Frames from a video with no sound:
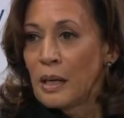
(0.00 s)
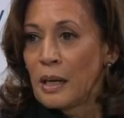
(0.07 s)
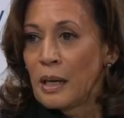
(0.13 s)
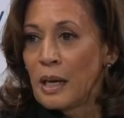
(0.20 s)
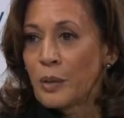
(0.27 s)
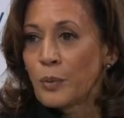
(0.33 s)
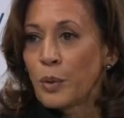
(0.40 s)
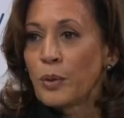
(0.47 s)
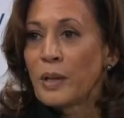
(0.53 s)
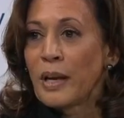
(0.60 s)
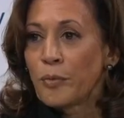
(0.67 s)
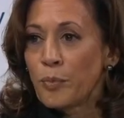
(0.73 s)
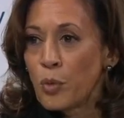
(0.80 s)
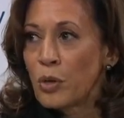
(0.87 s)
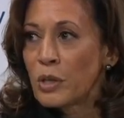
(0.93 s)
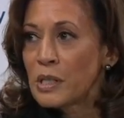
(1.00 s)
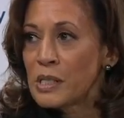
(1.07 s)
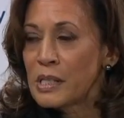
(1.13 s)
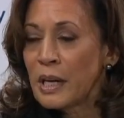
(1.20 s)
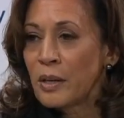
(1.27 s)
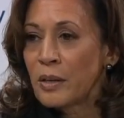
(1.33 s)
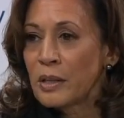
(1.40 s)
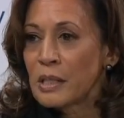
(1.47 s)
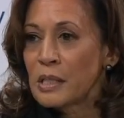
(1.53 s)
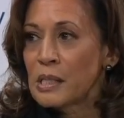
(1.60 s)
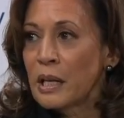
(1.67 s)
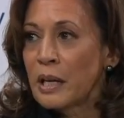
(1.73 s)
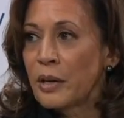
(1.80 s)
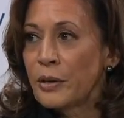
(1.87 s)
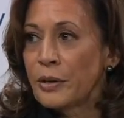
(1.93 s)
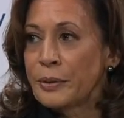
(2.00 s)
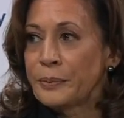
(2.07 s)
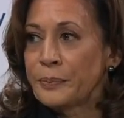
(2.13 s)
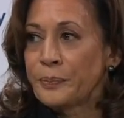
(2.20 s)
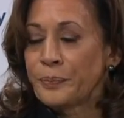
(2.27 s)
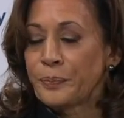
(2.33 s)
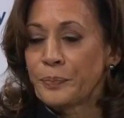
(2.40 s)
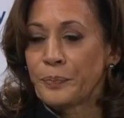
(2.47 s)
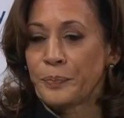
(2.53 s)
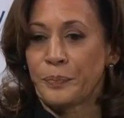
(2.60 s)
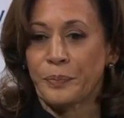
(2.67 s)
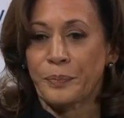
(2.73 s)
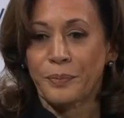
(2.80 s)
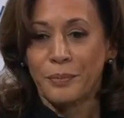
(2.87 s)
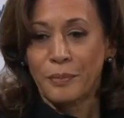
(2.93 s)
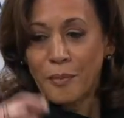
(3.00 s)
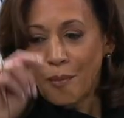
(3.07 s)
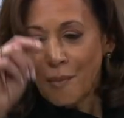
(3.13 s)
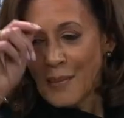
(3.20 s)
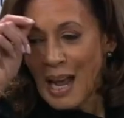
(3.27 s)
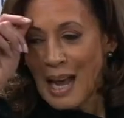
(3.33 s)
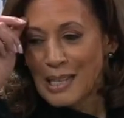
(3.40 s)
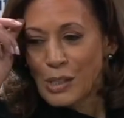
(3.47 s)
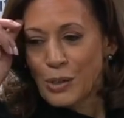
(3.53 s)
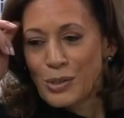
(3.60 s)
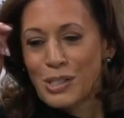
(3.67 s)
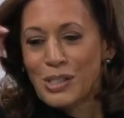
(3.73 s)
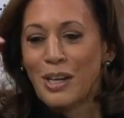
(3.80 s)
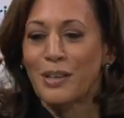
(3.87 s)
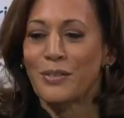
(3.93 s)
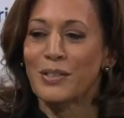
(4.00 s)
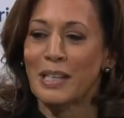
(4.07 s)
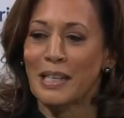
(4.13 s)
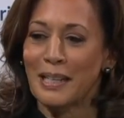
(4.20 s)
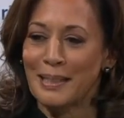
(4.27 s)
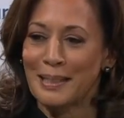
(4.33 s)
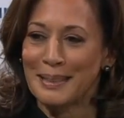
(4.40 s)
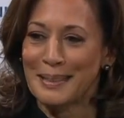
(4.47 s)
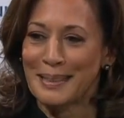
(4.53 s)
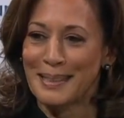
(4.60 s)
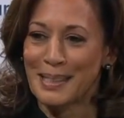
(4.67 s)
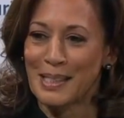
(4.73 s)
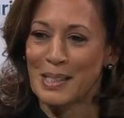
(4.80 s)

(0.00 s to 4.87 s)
And we will have more to say on this later. As Christophe said, this